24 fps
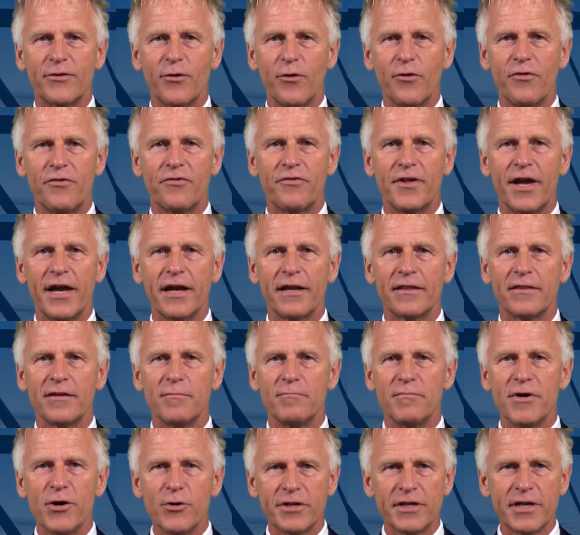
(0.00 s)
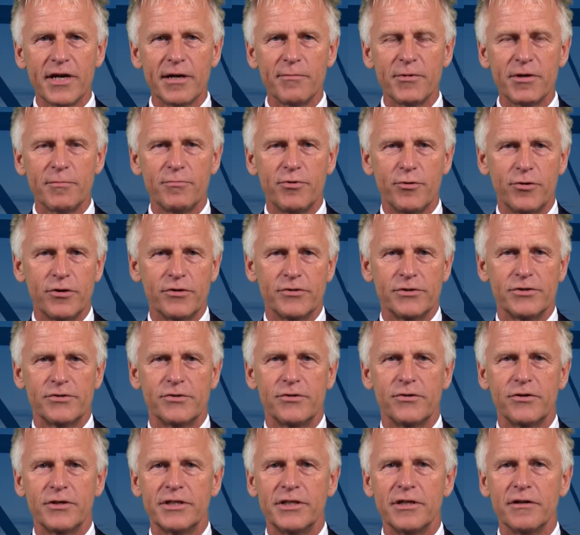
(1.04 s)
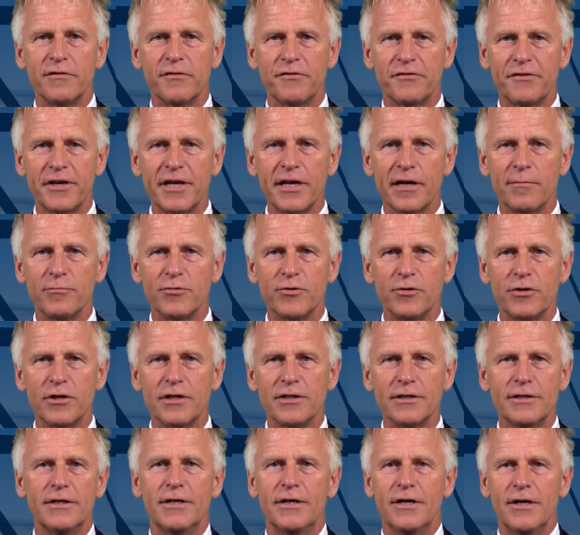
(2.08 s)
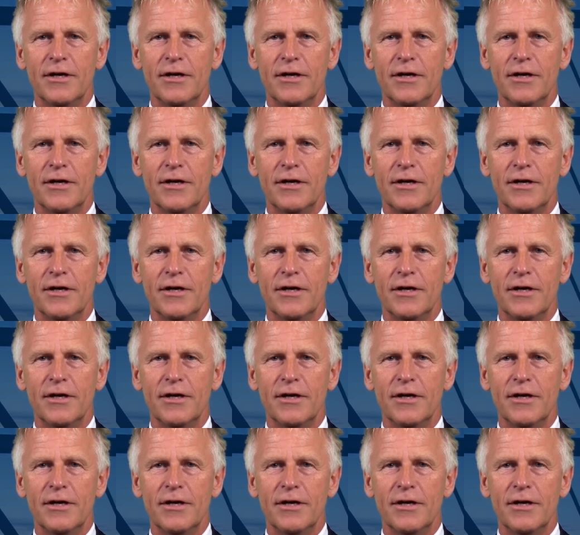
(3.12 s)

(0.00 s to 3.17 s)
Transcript: to thank the Maritime and Port Authority of Singapore